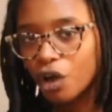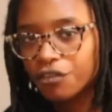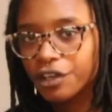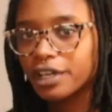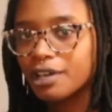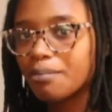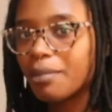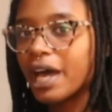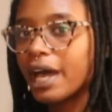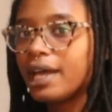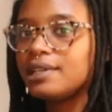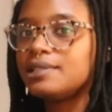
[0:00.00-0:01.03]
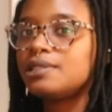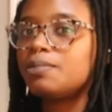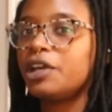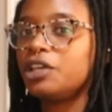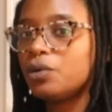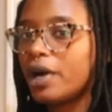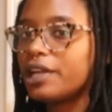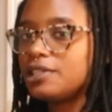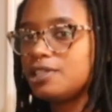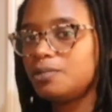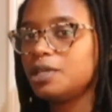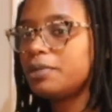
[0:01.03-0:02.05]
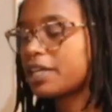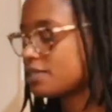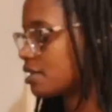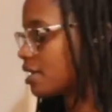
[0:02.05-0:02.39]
over combined, but you want it to be mixed